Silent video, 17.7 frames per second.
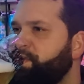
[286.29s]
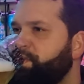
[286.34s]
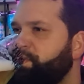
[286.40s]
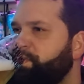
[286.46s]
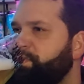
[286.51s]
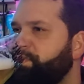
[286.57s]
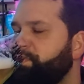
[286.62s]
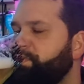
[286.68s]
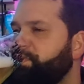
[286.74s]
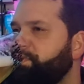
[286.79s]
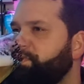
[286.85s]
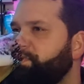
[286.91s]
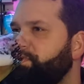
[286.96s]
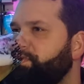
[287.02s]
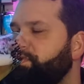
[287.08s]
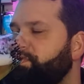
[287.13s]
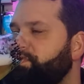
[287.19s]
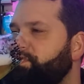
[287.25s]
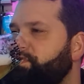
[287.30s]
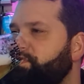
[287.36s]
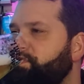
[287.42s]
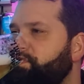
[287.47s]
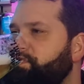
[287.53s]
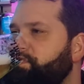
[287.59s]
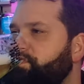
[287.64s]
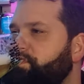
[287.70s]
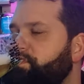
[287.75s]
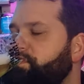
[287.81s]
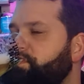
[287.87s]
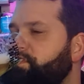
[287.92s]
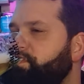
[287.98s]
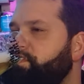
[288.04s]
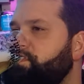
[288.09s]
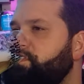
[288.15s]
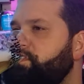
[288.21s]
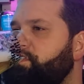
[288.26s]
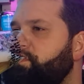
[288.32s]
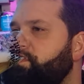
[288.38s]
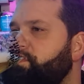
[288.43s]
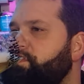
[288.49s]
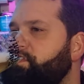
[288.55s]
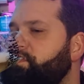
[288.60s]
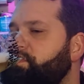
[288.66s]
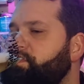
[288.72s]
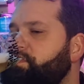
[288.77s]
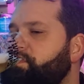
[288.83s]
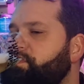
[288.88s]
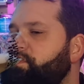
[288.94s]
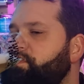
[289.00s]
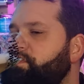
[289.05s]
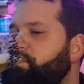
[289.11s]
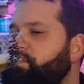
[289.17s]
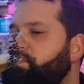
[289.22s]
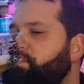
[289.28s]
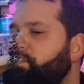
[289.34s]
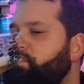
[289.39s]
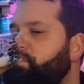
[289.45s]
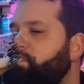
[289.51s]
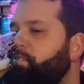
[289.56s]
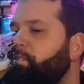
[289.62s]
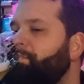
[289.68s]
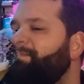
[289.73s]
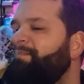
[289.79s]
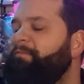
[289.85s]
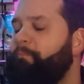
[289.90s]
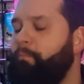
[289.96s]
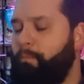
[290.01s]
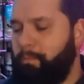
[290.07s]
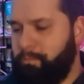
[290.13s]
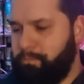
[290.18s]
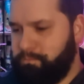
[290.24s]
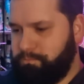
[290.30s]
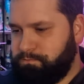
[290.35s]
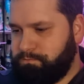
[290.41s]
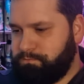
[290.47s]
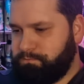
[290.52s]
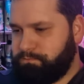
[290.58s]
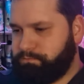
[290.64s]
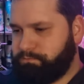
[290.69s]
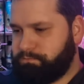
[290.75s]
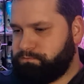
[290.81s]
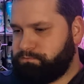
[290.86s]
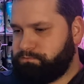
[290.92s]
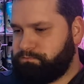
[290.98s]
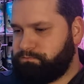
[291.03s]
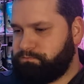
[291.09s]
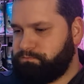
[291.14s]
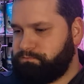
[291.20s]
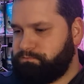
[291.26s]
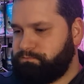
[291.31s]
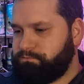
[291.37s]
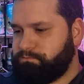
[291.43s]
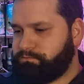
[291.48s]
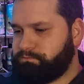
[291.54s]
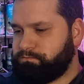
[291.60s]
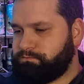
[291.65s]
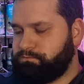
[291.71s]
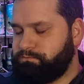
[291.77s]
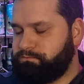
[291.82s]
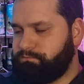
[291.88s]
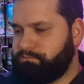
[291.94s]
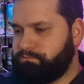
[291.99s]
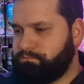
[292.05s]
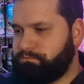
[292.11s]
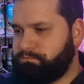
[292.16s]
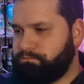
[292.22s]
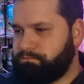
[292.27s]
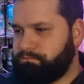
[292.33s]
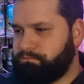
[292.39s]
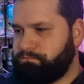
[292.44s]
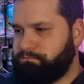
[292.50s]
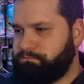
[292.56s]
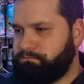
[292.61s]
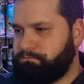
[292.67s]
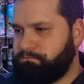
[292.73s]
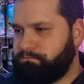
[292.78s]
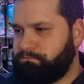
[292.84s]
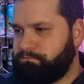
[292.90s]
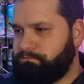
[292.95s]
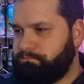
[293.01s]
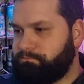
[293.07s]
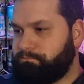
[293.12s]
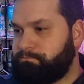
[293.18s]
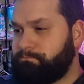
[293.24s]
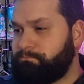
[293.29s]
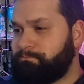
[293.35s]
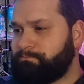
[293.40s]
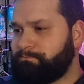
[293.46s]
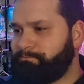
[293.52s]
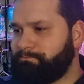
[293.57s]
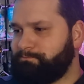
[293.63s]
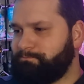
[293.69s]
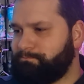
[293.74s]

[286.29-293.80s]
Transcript: (no one is talking)